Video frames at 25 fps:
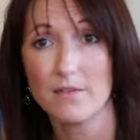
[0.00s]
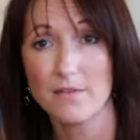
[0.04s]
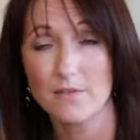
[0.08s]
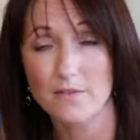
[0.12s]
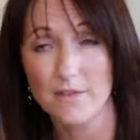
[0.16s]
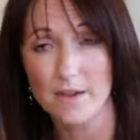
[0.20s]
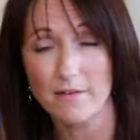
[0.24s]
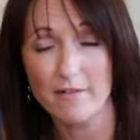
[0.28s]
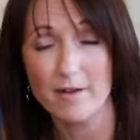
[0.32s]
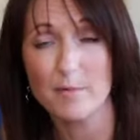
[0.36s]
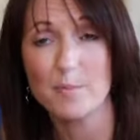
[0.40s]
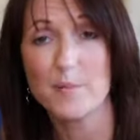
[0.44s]

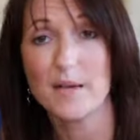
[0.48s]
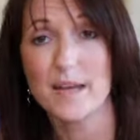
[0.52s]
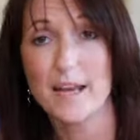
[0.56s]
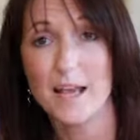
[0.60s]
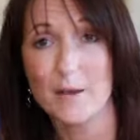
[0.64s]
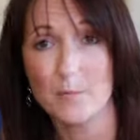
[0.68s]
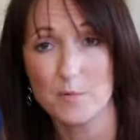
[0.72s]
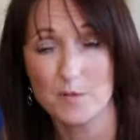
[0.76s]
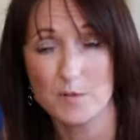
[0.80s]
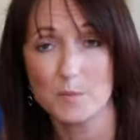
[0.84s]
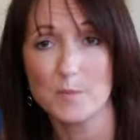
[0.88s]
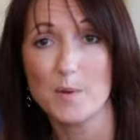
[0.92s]
they're being
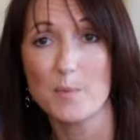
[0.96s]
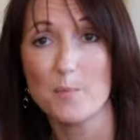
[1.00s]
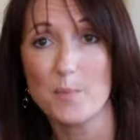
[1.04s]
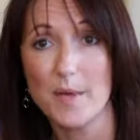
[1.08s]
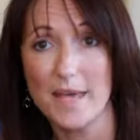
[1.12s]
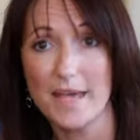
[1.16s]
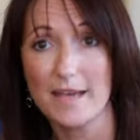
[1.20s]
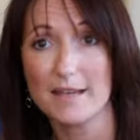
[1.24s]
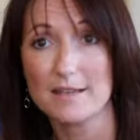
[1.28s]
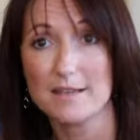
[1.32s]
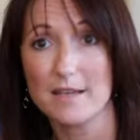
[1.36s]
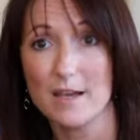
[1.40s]
able to be
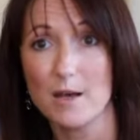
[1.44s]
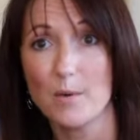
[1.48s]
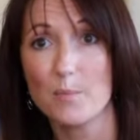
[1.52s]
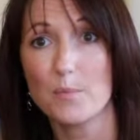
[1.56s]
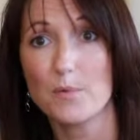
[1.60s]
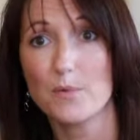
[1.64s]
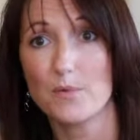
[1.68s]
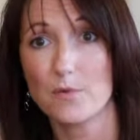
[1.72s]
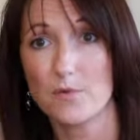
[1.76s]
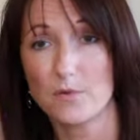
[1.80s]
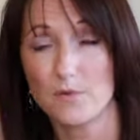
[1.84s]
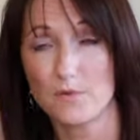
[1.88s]
picked
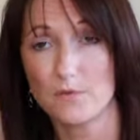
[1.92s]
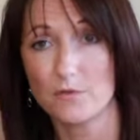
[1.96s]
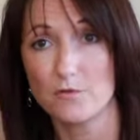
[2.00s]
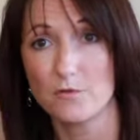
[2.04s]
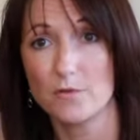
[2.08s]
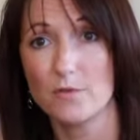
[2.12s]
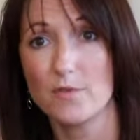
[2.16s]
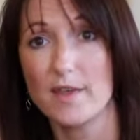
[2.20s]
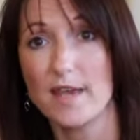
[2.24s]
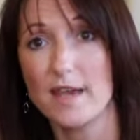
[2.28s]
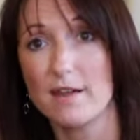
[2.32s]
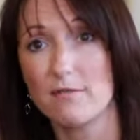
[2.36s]
up
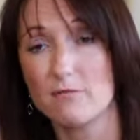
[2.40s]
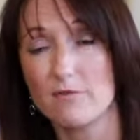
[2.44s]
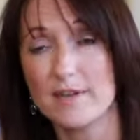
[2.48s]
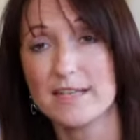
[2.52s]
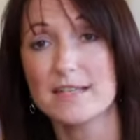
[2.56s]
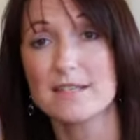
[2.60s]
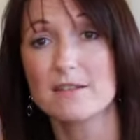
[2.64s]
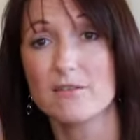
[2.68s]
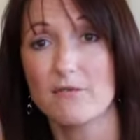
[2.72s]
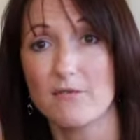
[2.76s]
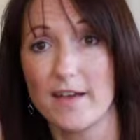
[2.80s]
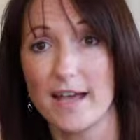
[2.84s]
through their
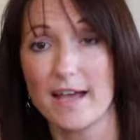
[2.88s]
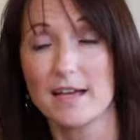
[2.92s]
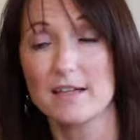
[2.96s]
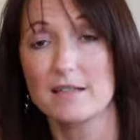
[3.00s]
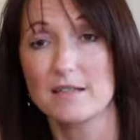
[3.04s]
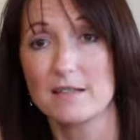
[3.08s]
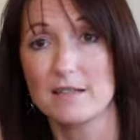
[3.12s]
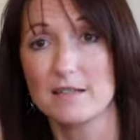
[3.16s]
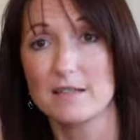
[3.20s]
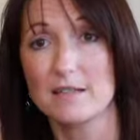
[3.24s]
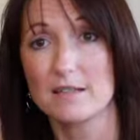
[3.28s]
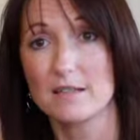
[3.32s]
risk
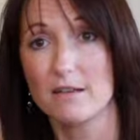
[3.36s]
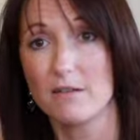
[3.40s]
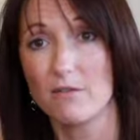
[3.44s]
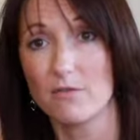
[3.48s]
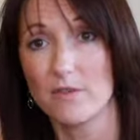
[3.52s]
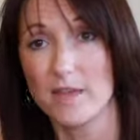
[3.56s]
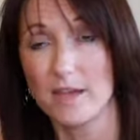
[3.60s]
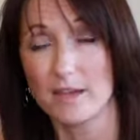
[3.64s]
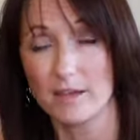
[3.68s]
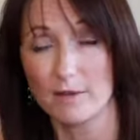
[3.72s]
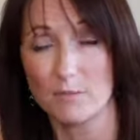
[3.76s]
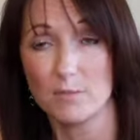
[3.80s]
factors
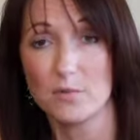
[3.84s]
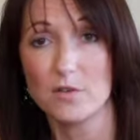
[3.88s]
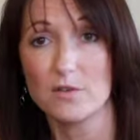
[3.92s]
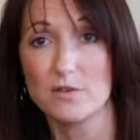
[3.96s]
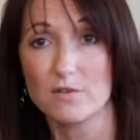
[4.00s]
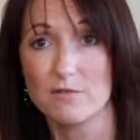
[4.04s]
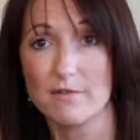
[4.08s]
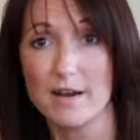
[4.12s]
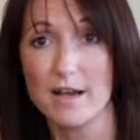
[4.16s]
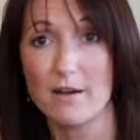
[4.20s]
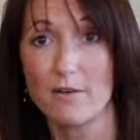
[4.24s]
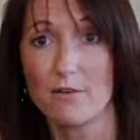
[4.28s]
on that
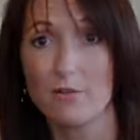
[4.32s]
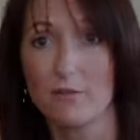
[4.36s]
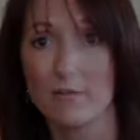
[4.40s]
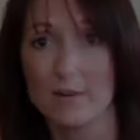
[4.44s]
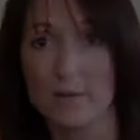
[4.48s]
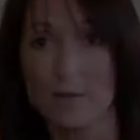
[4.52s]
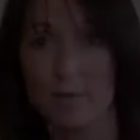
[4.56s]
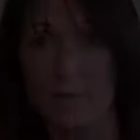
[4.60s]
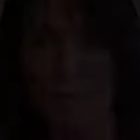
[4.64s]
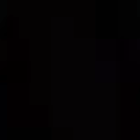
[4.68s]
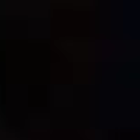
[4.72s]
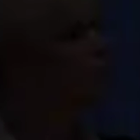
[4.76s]
computer
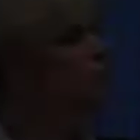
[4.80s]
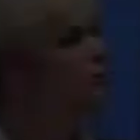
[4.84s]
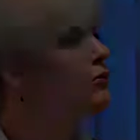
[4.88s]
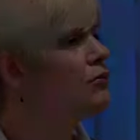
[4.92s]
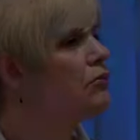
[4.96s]
algorithm.